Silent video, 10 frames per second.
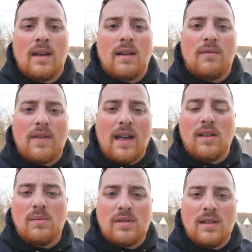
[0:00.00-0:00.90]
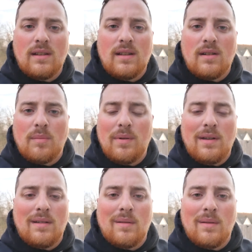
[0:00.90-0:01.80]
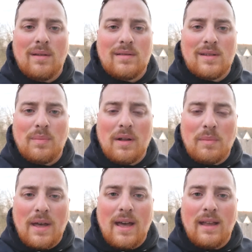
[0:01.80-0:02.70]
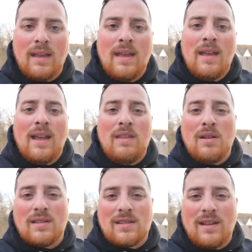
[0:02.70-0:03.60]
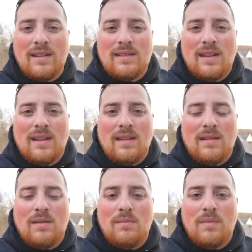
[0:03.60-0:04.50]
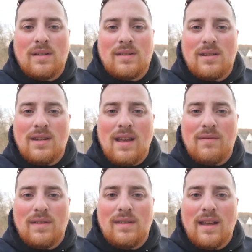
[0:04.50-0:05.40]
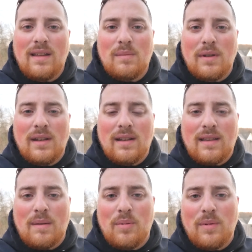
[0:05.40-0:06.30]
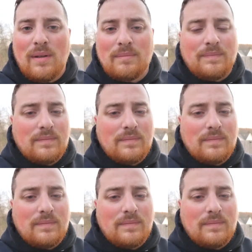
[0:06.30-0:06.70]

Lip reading: Vacuum seal it or put it in a Ziploc bag, and you could slice it and you essentially have a deli meat at that point.